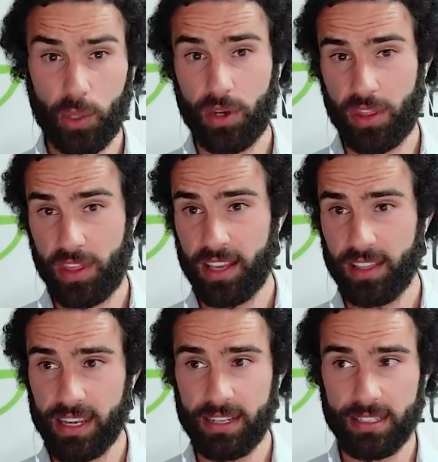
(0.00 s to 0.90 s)
You would
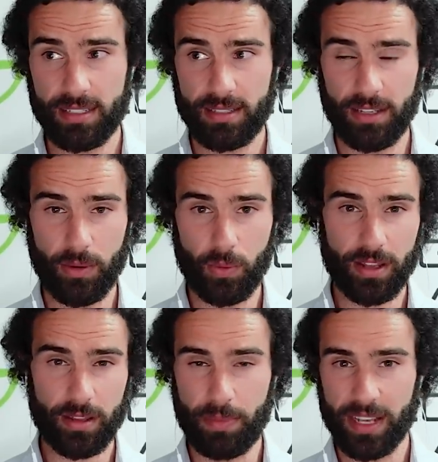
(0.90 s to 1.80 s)
think that it's, you know, one
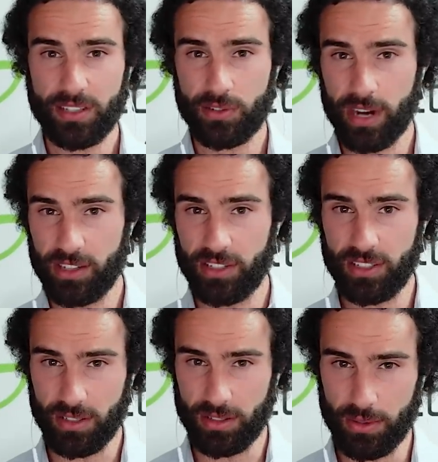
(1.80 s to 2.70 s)
of the best
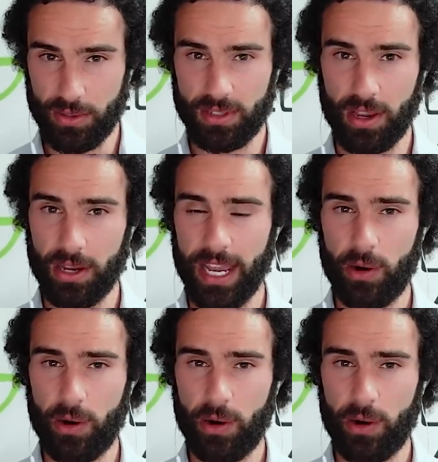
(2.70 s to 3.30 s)
strategies to do so.